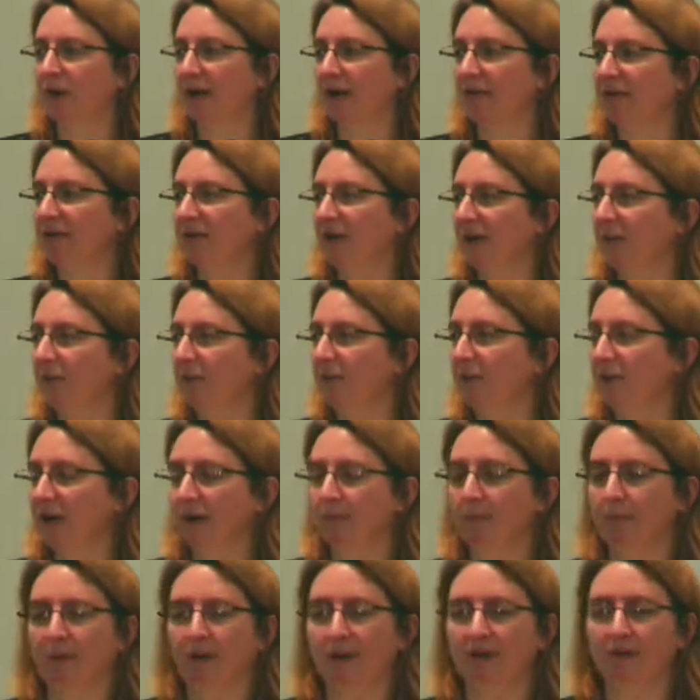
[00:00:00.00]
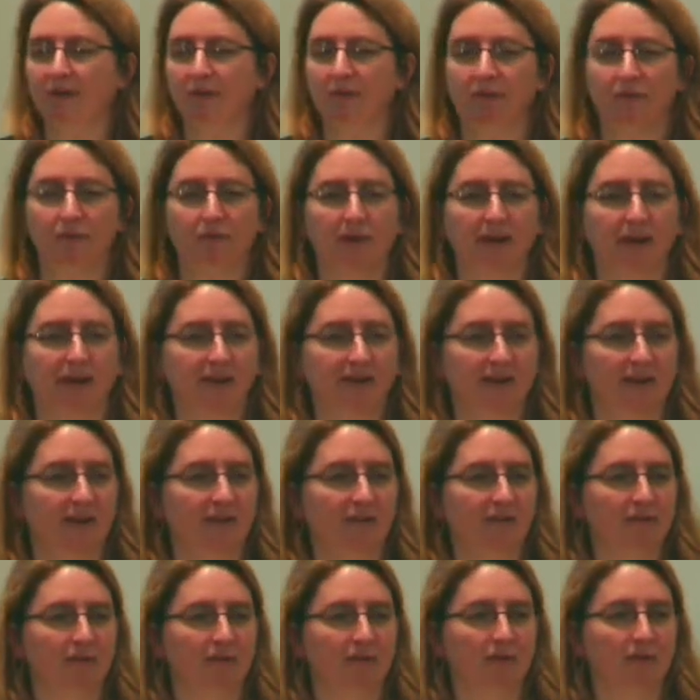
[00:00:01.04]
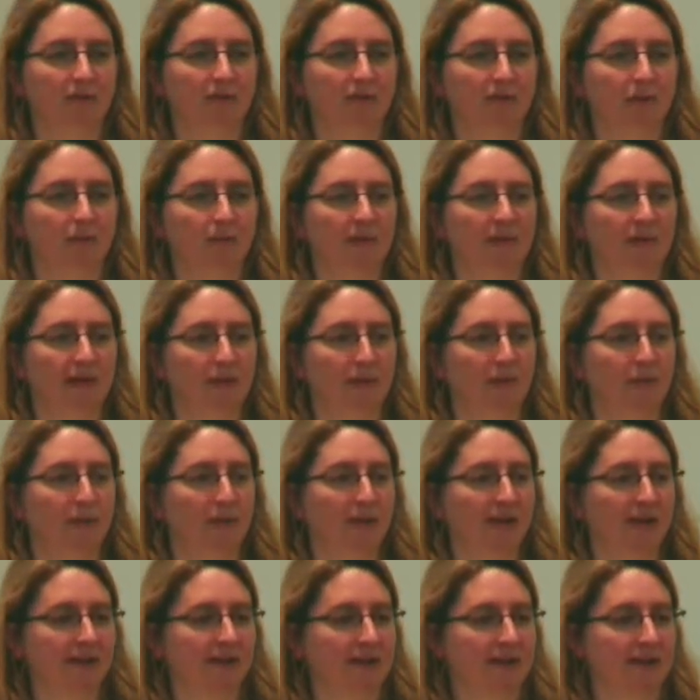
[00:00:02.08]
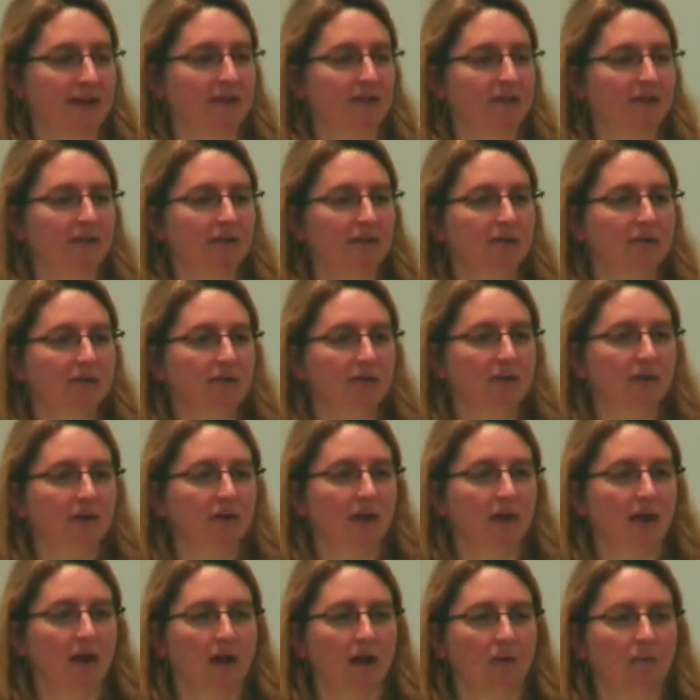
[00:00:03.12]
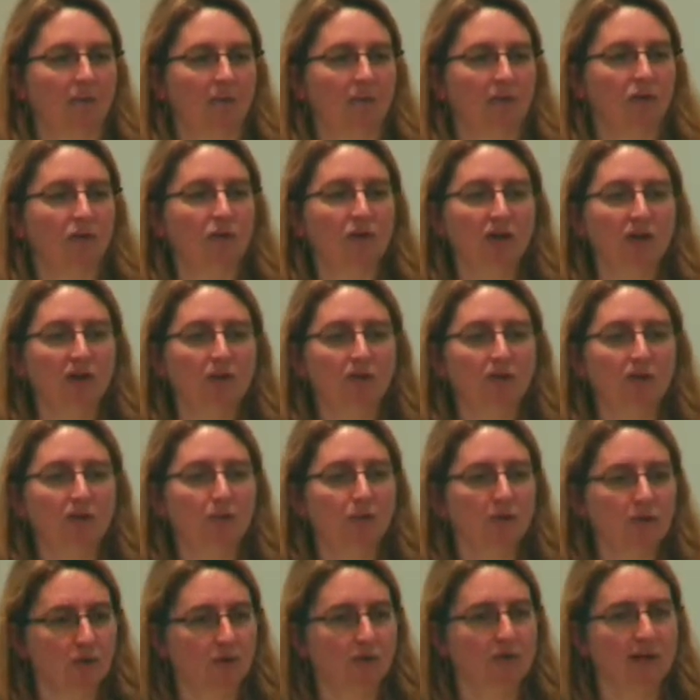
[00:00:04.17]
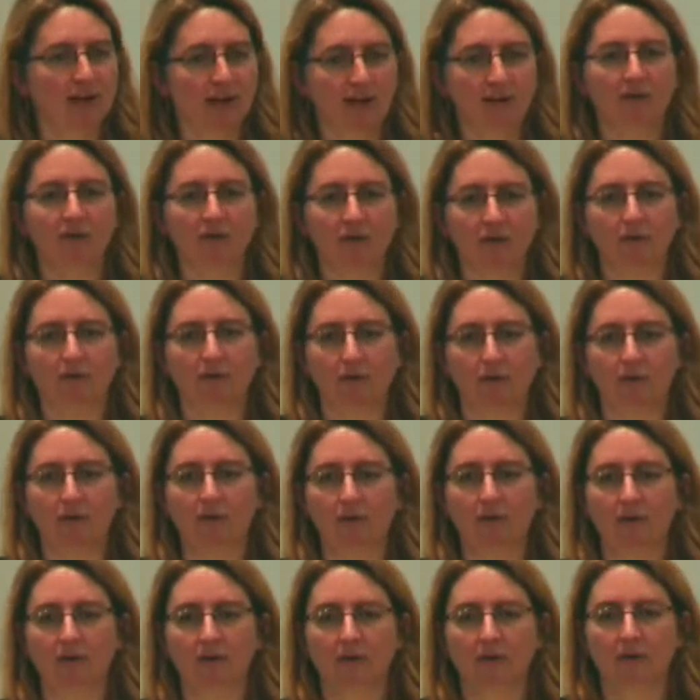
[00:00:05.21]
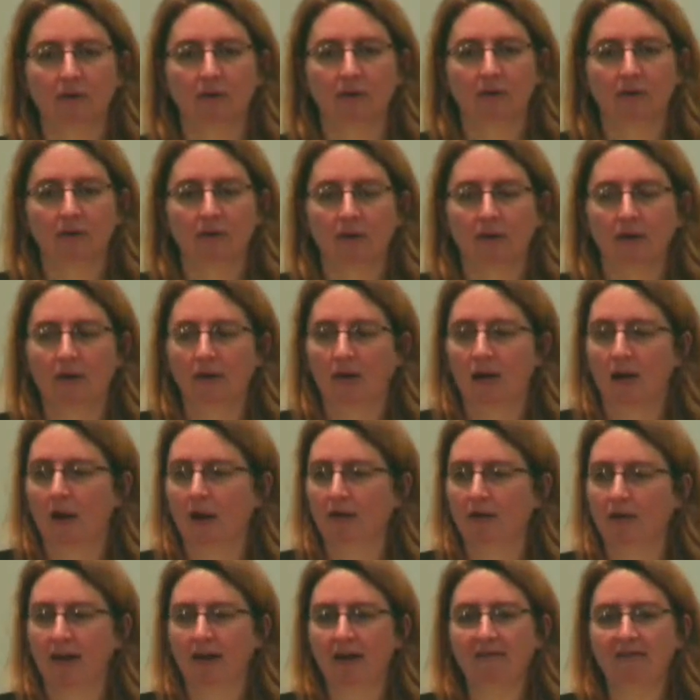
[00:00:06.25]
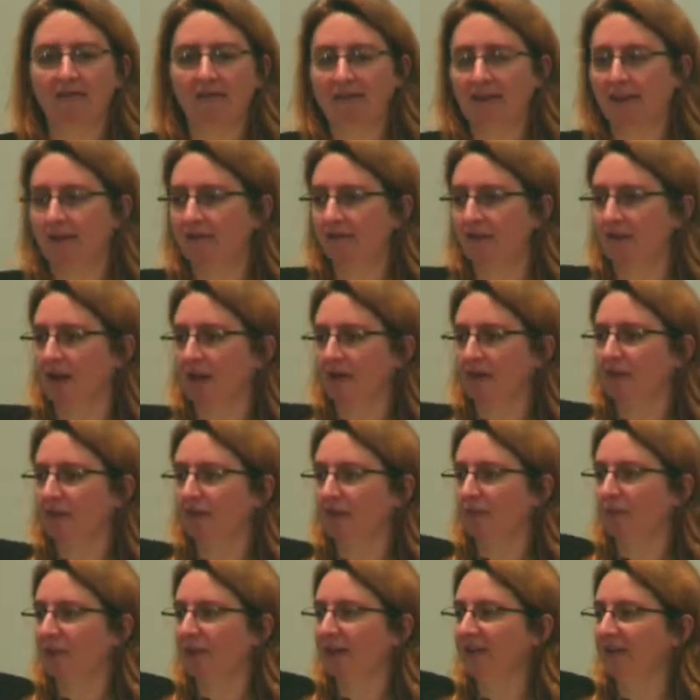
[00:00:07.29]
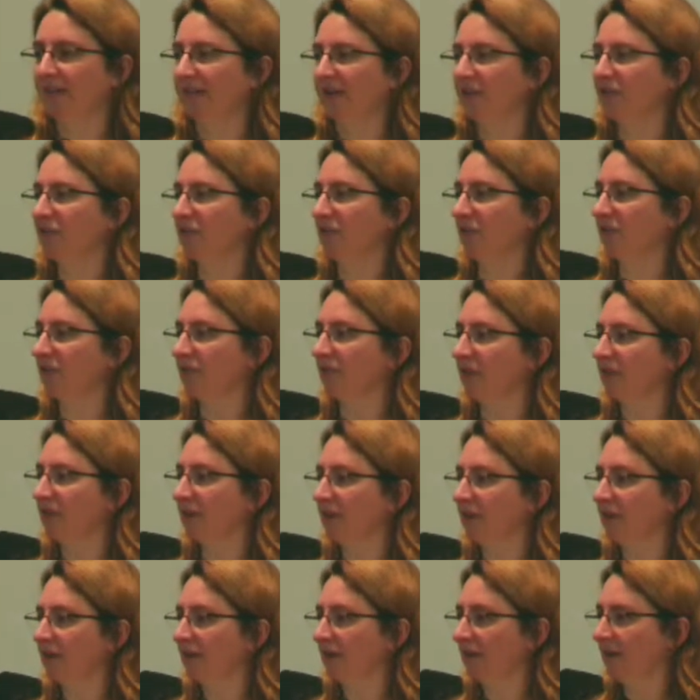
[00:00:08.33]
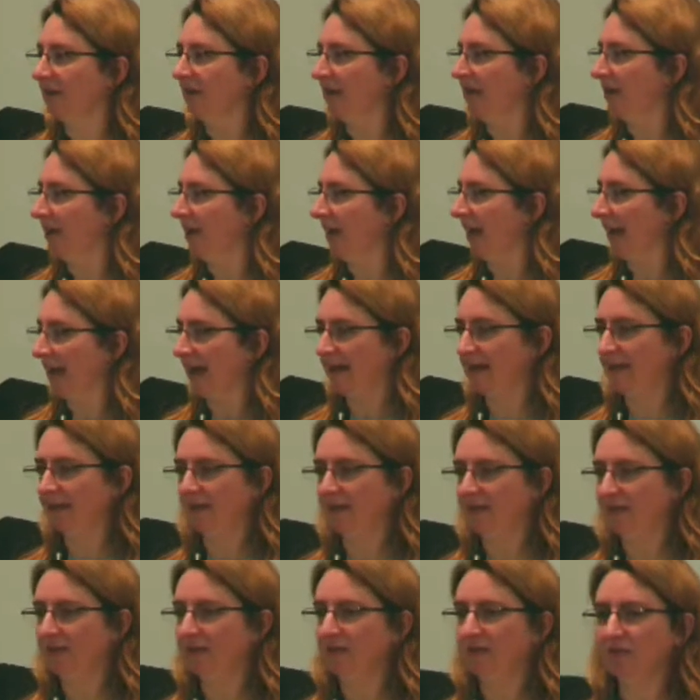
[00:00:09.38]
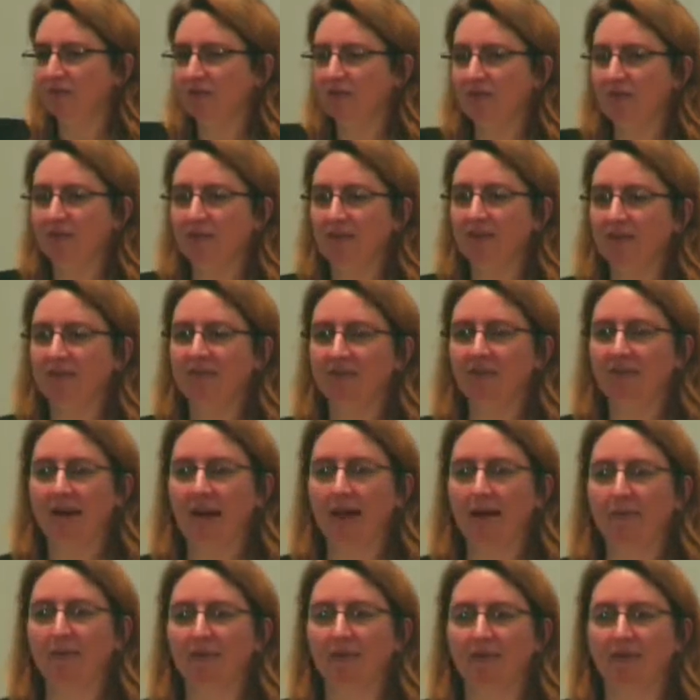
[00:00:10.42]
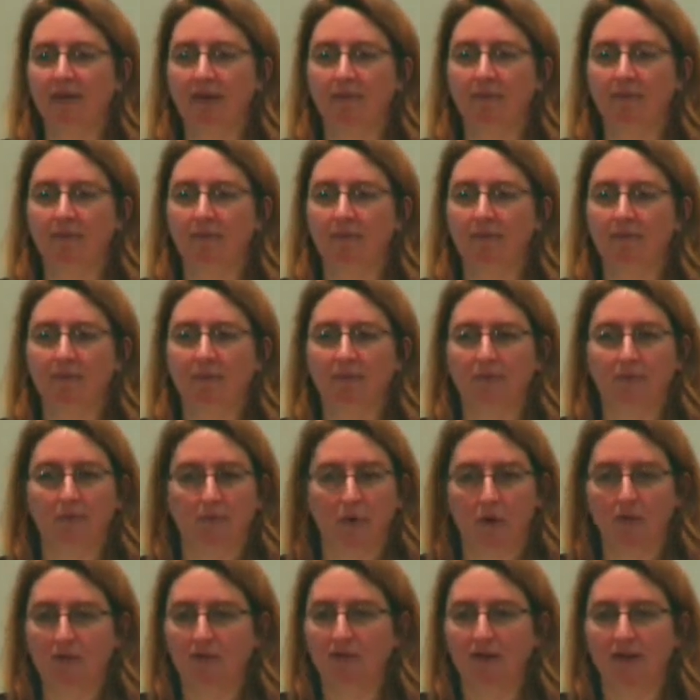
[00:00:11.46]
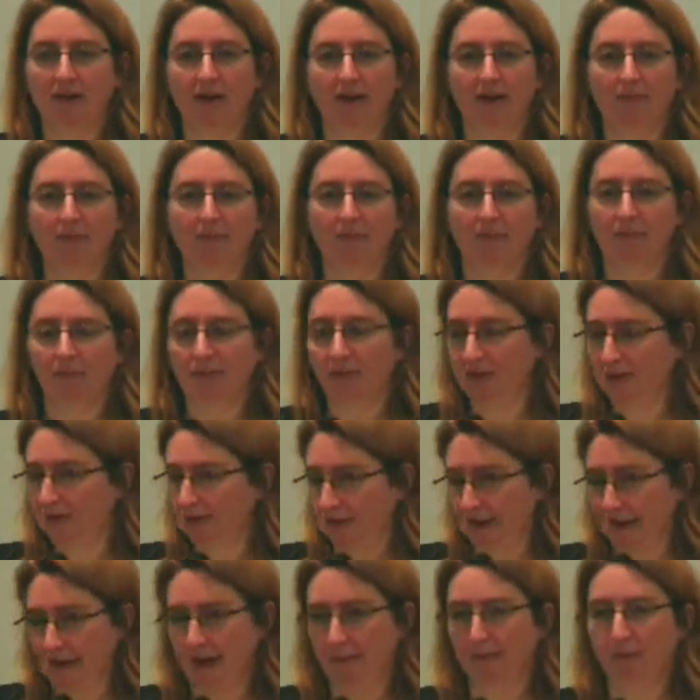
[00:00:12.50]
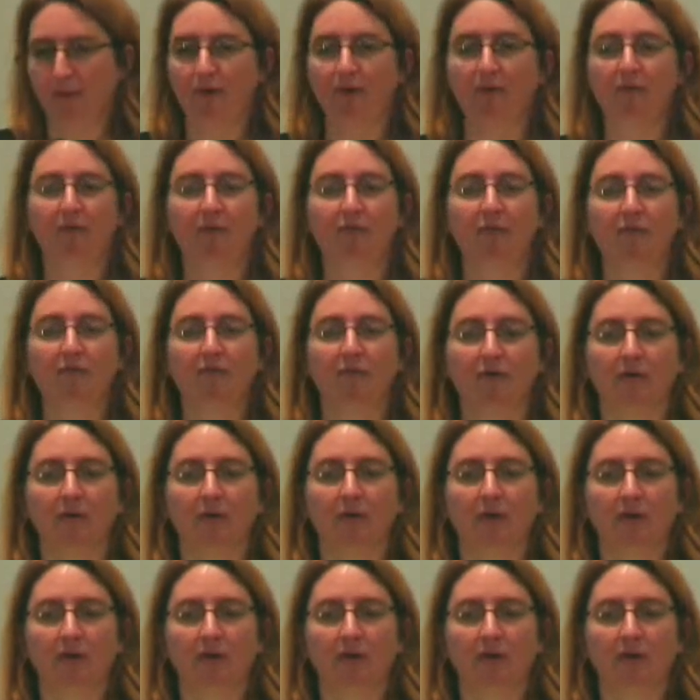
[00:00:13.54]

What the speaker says: every time you write a bug, you should write a test so that you don't make that bug again. You can do this with your data, too. A lot of us have long-term running sensors. And there are certain things that happen to them over time that happen over and over.